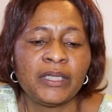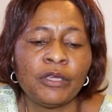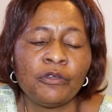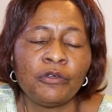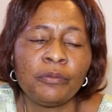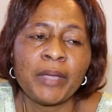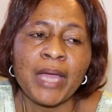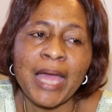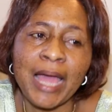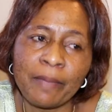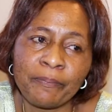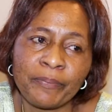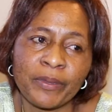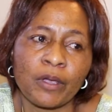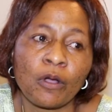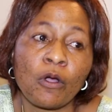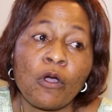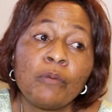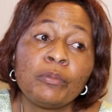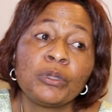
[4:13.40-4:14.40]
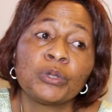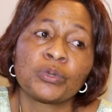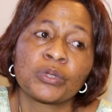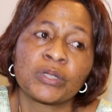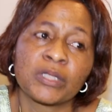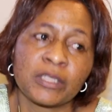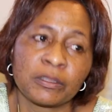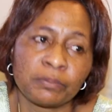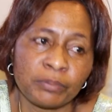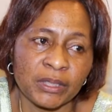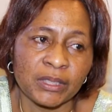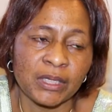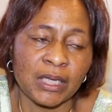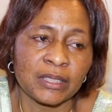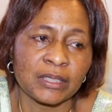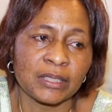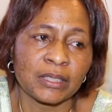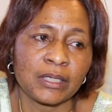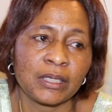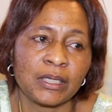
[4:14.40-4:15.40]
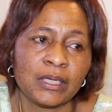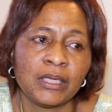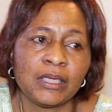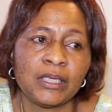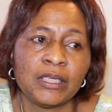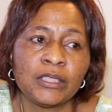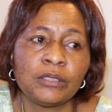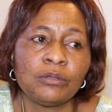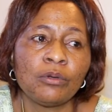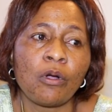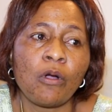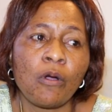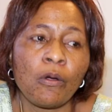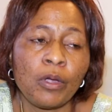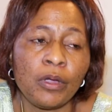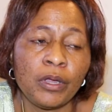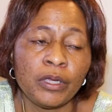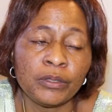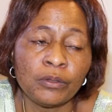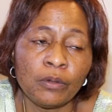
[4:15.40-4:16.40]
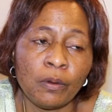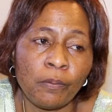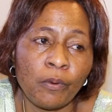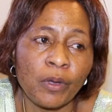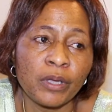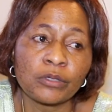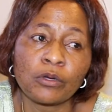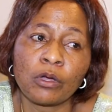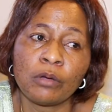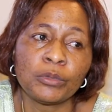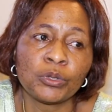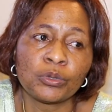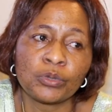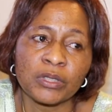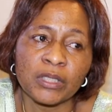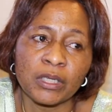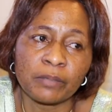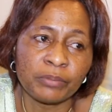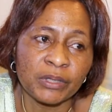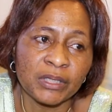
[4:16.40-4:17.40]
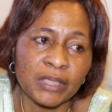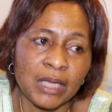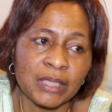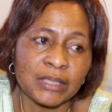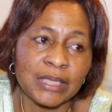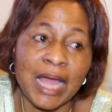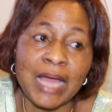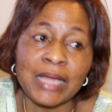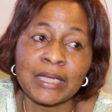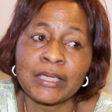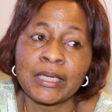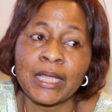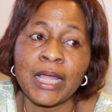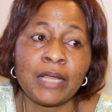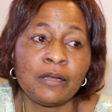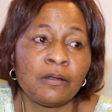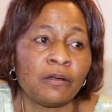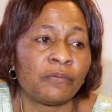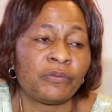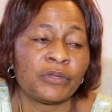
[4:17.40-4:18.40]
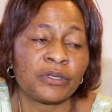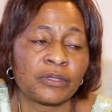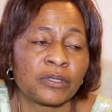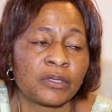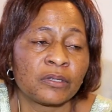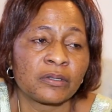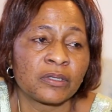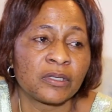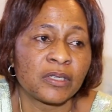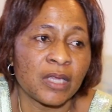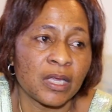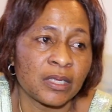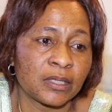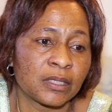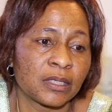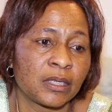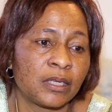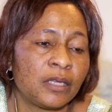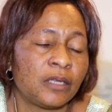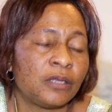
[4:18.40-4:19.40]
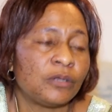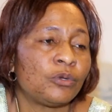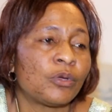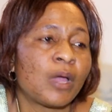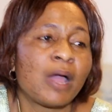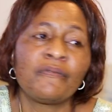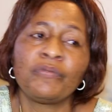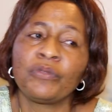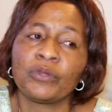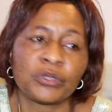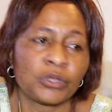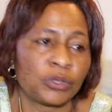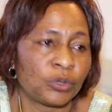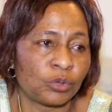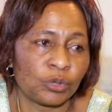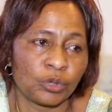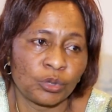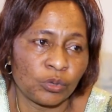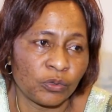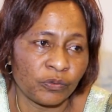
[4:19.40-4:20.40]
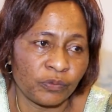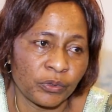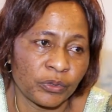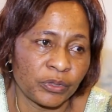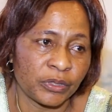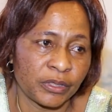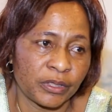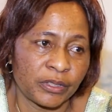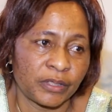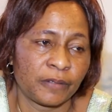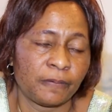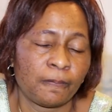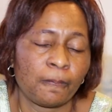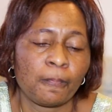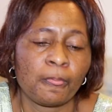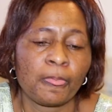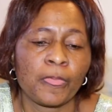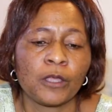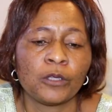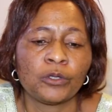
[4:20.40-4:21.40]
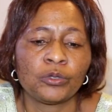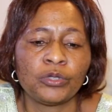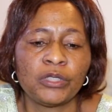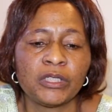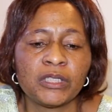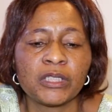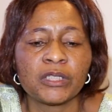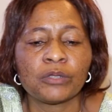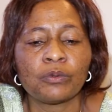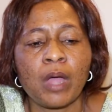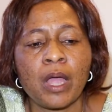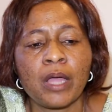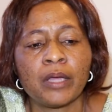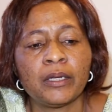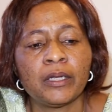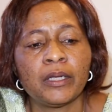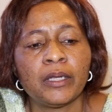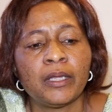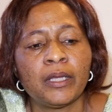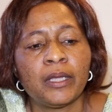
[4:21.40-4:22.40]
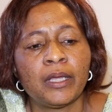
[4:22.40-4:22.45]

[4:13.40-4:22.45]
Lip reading: they will be happy coming to St. Peter's. There's no point coming to St. Peter's, and at the end of the 6 years, you have nothing to show for it. So this is why